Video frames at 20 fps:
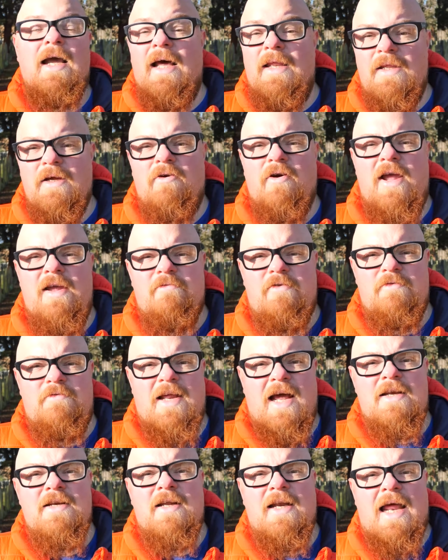and the grave of
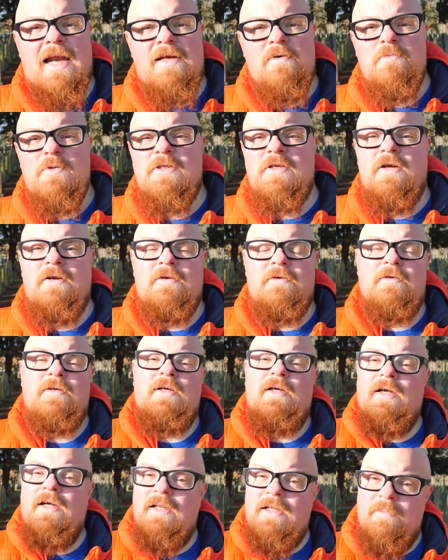Daniel Adamson,
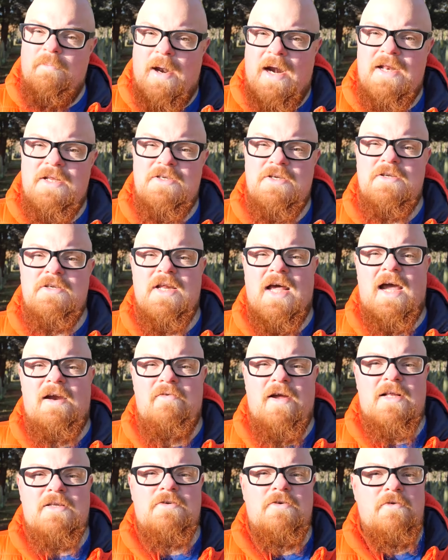the managing
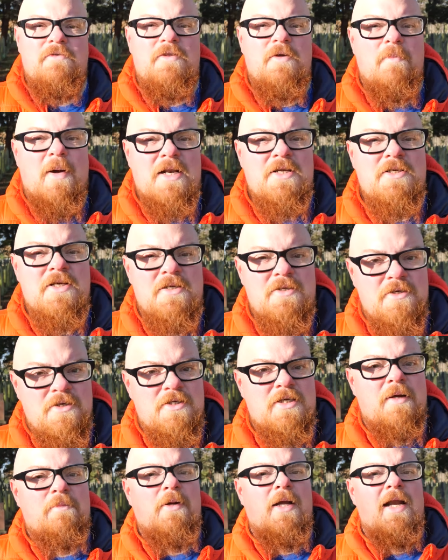director of the Manchester
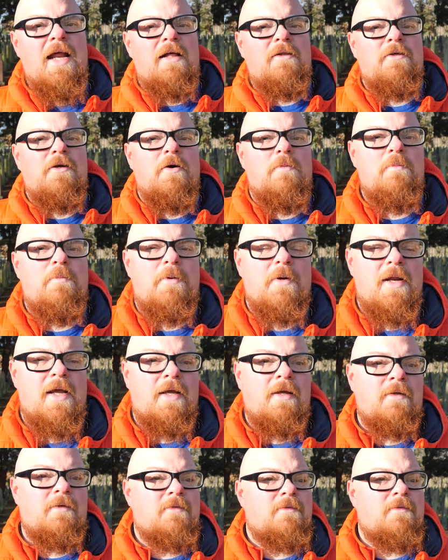Ship Canal Company.